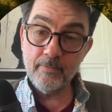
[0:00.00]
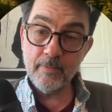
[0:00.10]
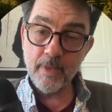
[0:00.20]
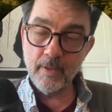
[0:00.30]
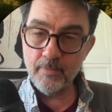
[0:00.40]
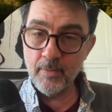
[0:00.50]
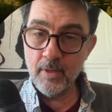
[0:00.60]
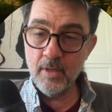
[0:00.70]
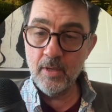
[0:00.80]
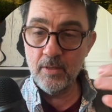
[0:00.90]
Okay,
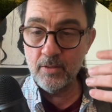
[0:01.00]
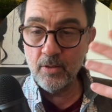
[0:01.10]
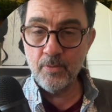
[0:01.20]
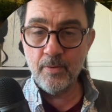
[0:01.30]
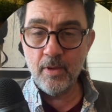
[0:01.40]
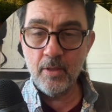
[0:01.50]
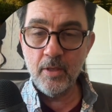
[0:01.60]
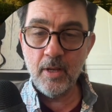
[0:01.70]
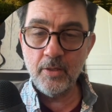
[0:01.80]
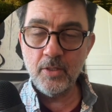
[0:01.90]
so I'll
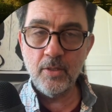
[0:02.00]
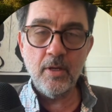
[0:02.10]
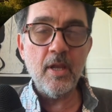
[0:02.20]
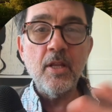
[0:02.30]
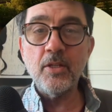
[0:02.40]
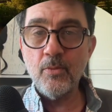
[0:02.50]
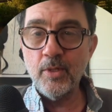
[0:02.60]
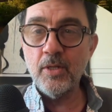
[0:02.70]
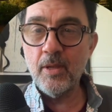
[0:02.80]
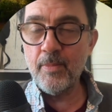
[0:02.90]
hit enter and we
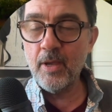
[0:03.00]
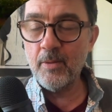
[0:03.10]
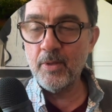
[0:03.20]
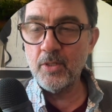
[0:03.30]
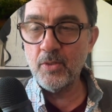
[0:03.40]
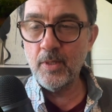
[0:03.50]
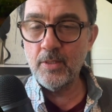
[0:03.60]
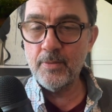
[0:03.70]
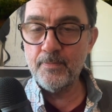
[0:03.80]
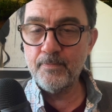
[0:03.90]
should get back a bunch of tweets.